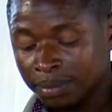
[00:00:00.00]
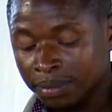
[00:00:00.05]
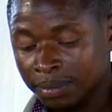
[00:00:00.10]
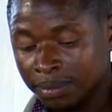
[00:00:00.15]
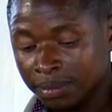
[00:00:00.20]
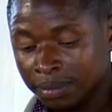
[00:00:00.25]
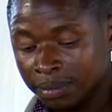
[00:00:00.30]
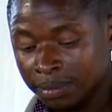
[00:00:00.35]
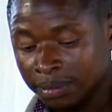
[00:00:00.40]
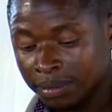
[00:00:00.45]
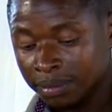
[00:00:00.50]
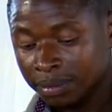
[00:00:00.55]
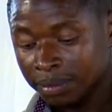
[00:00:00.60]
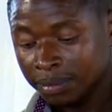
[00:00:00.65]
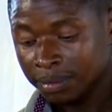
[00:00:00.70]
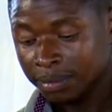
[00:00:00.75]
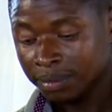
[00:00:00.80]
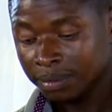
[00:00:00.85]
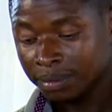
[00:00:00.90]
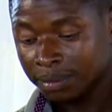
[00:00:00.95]

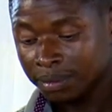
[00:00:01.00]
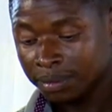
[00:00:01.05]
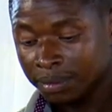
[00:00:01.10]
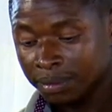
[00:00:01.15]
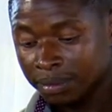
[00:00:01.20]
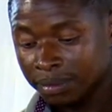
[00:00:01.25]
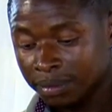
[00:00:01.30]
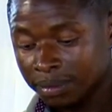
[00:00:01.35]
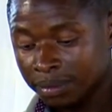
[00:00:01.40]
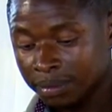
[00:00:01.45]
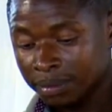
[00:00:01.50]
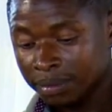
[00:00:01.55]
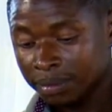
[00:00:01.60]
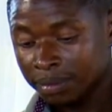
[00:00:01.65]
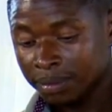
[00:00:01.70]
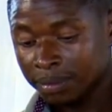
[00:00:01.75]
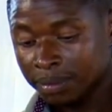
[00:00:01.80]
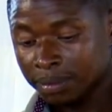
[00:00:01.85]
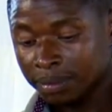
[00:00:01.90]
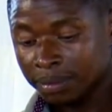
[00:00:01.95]

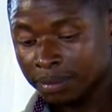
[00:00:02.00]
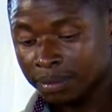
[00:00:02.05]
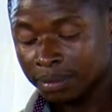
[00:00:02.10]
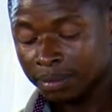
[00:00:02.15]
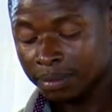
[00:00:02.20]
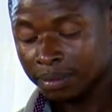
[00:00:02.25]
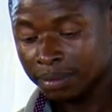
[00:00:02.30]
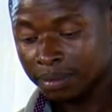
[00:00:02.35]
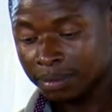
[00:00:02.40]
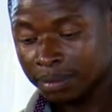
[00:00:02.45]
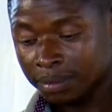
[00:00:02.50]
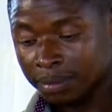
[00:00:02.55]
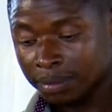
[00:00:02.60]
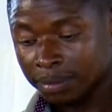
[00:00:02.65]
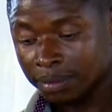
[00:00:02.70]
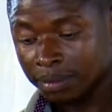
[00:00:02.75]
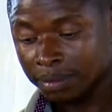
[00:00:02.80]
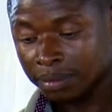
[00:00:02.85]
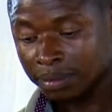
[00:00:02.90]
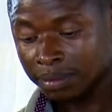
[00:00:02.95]

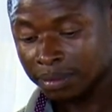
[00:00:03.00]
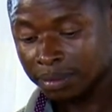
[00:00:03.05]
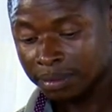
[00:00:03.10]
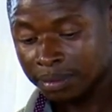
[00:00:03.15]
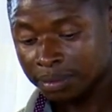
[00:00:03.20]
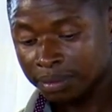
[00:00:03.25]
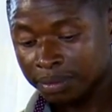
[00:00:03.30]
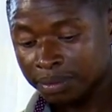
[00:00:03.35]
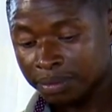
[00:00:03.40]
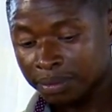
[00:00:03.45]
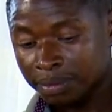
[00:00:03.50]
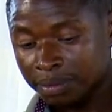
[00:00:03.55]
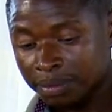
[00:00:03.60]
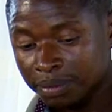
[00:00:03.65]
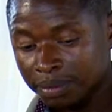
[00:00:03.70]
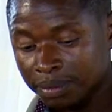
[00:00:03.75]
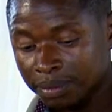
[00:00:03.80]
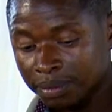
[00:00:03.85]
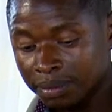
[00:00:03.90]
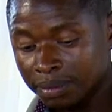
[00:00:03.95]

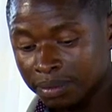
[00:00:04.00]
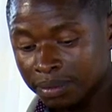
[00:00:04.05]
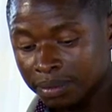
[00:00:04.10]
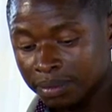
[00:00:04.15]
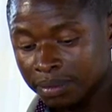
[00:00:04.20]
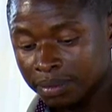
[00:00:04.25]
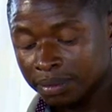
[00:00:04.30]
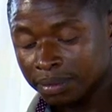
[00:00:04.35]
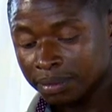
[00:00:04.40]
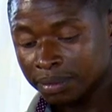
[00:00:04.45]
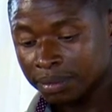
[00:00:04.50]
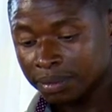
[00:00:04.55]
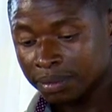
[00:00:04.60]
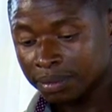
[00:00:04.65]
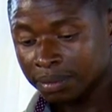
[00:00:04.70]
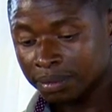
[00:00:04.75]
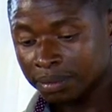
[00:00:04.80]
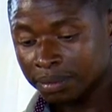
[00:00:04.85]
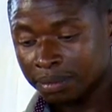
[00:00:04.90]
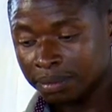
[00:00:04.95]

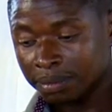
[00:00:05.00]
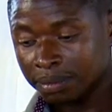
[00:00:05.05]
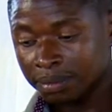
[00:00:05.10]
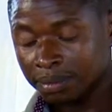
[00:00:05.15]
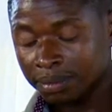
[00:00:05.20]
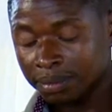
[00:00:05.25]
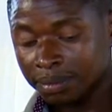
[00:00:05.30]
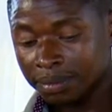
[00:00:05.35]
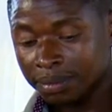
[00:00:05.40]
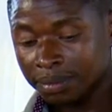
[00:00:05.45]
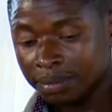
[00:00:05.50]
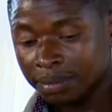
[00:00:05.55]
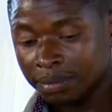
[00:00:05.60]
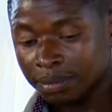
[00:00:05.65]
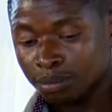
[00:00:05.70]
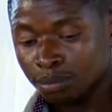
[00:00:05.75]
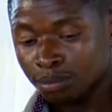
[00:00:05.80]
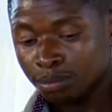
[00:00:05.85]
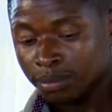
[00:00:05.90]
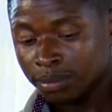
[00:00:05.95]

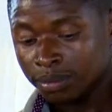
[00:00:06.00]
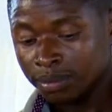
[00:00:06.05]
(silent)